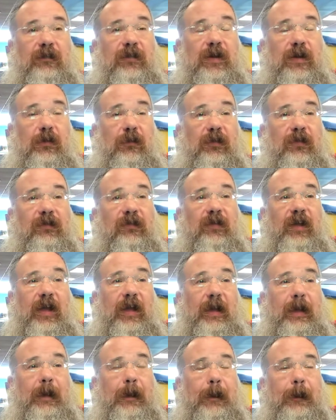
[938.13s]
Here we're
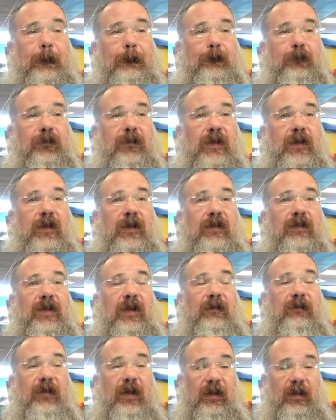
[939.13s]
saying the
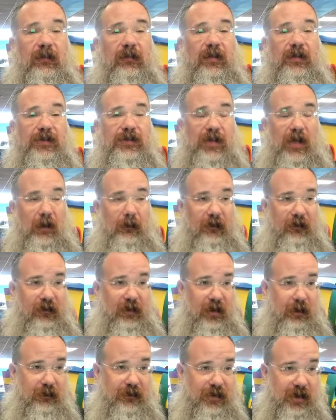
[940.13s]
avedus Hashem is
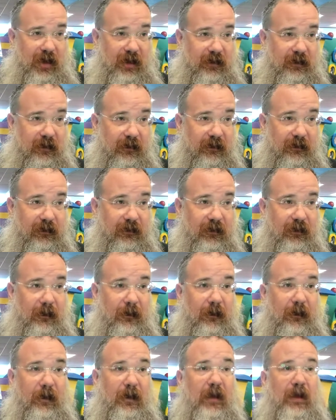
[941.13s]
the objective,
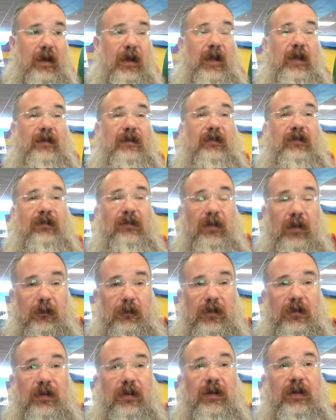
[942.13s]
and the
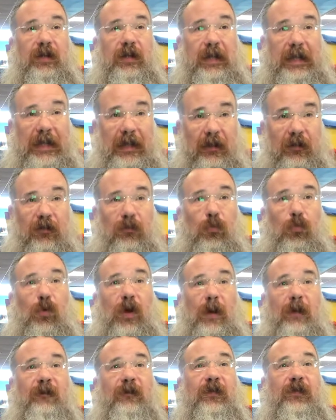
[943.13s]
simcha is
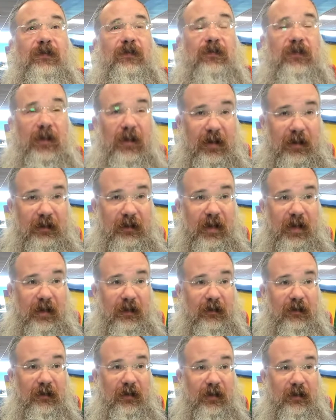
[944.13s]
what
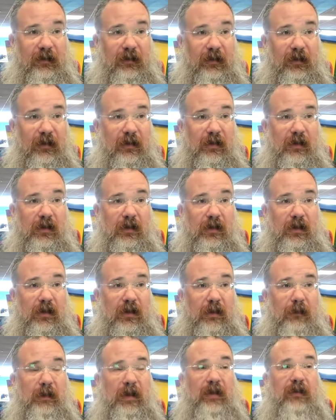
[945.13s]
facilitates it
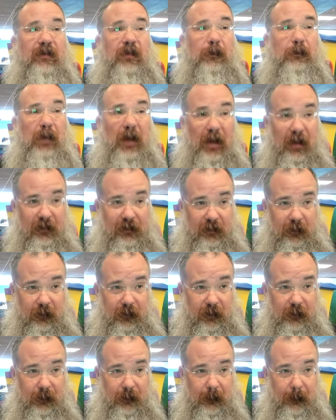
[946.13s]
and makes it possible.